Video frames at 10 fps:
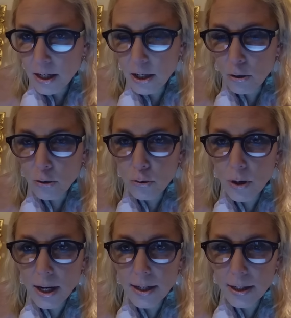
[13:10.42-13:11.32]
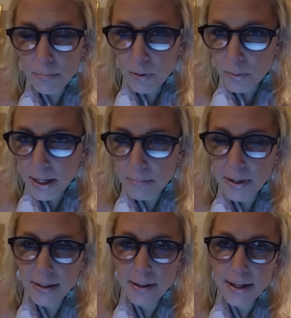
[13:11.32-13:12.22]
you know, chronic
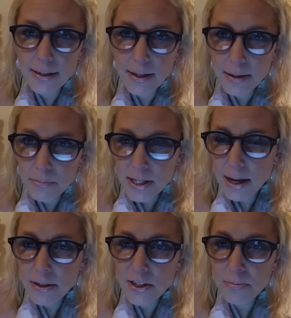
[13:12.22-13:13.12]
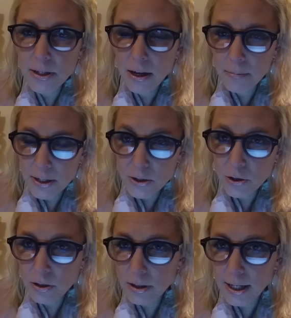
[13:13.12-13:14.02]
beratement. It, it tends to become
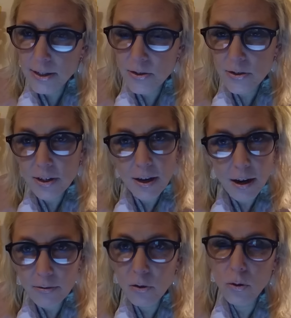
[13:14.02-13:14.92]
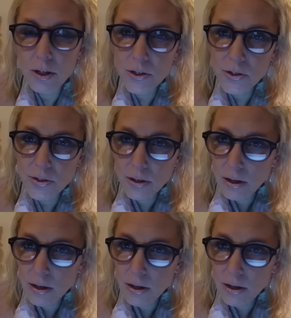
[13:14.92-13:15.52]
internalized, of course.